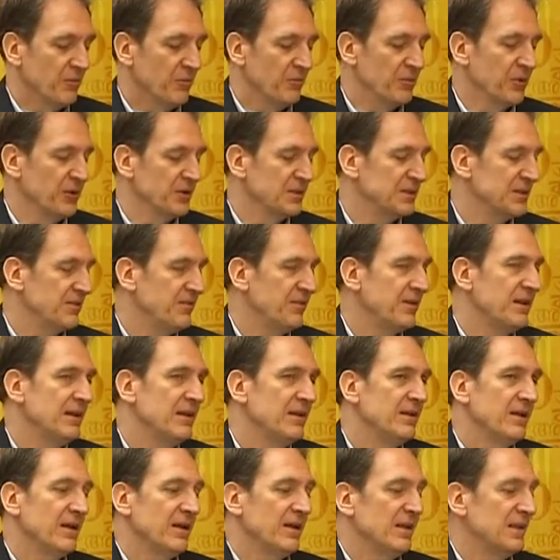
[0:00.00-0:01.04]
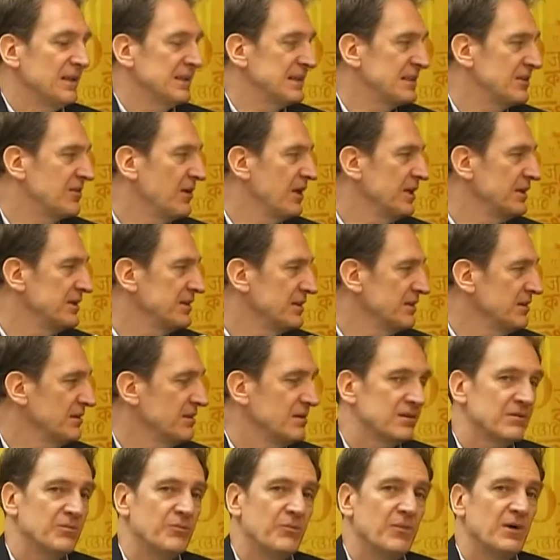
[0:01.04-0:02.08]
beautifully illustrated
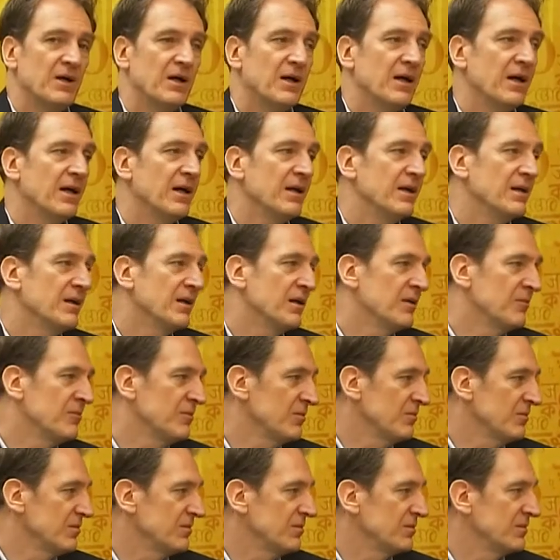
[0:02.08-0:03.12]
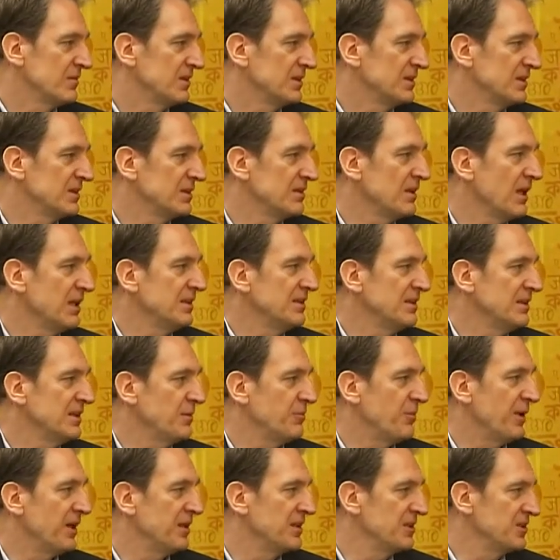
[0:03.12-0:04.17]
by Sunandini
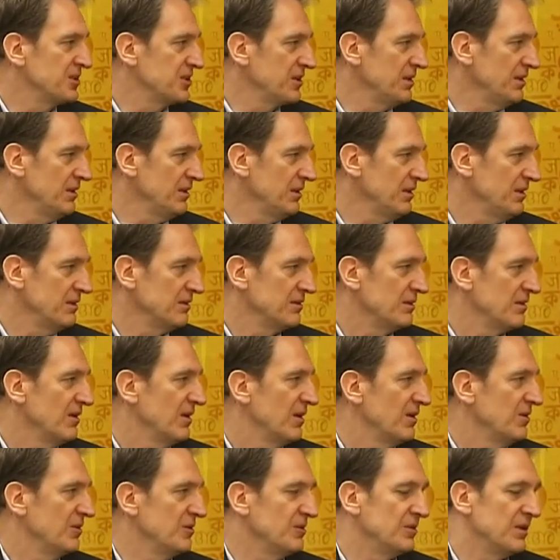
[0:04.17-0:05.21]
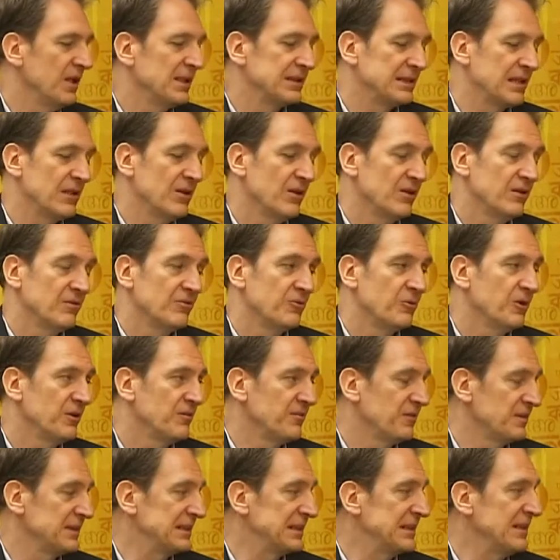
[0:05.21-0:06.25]
Banerjee, who does a lot of
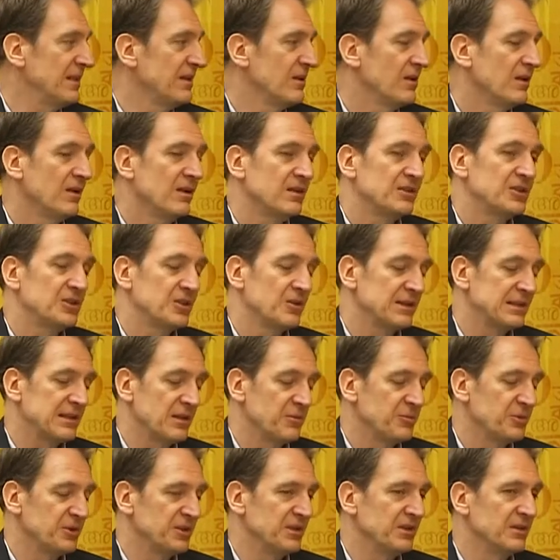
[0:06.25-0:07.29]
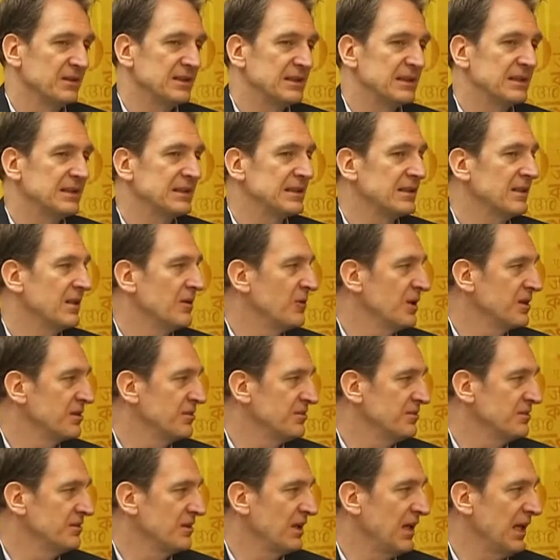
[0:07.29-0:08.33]
work for Seagull. She also produces their
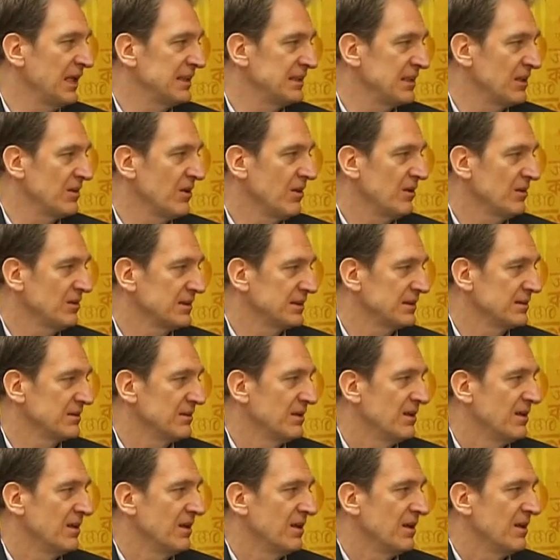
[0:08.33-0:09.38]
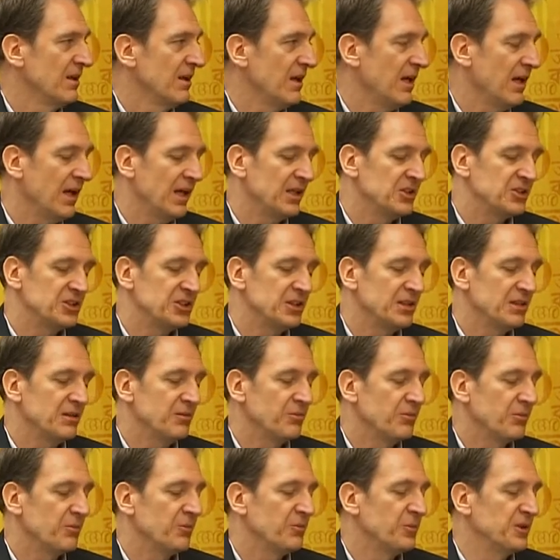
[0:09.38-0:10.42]
wonderful catalogues. And
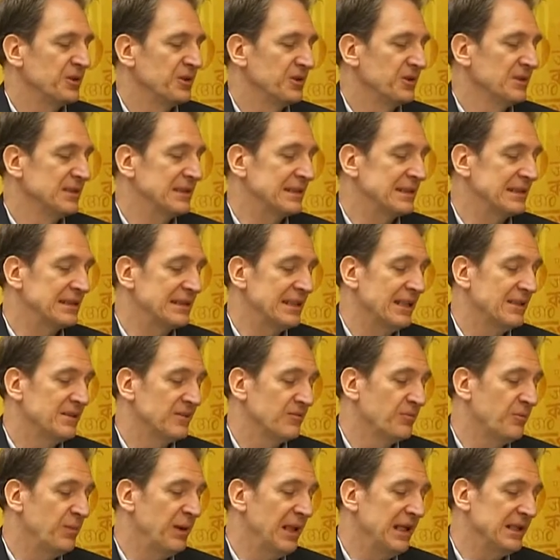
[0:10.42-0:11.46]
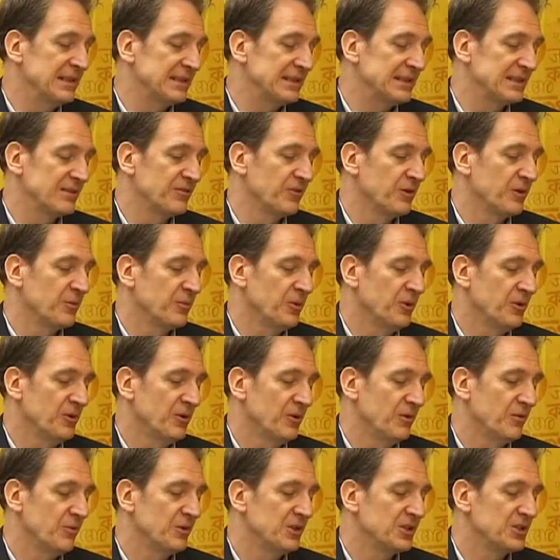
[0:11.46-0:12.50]
she produced a set of plates for the
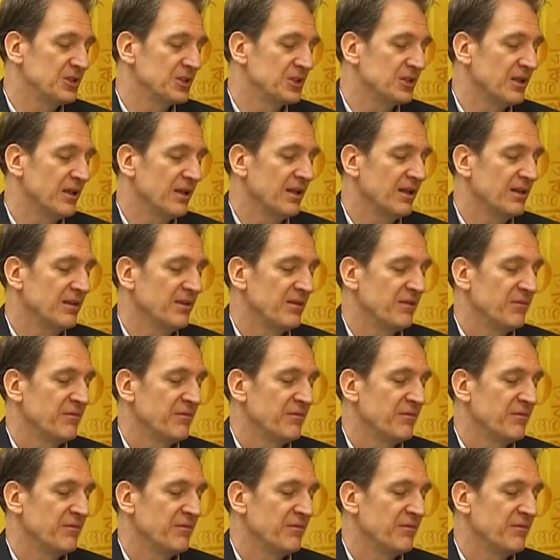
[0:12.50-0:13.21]
book, which I